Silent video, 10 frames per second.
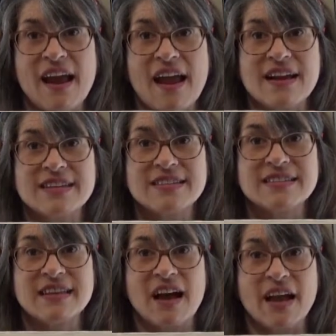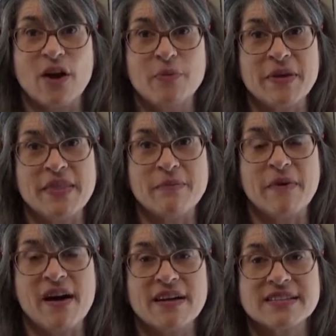as I open the
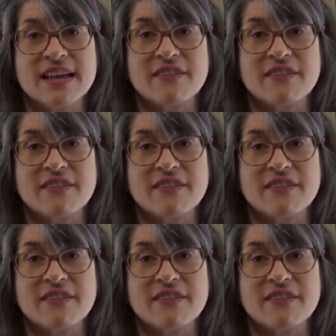box.